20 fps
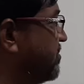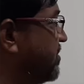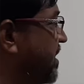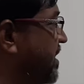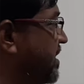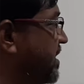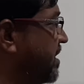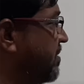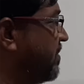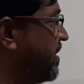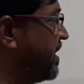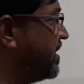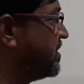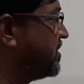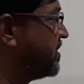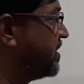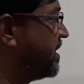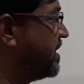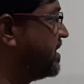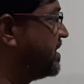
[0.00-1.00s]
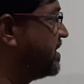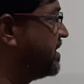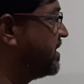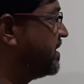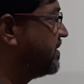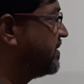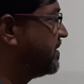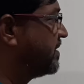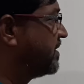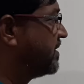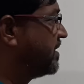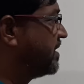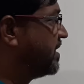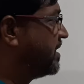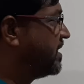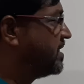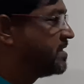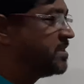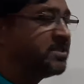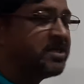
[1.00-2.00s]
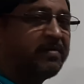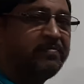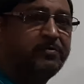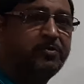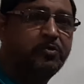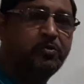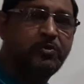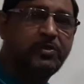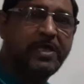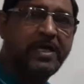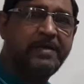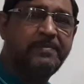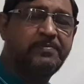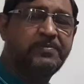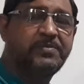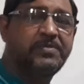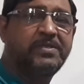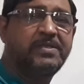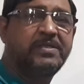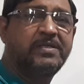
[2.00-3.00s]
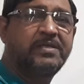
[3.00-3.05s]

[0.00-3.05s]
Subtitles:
genetic male sterility. It is of two types,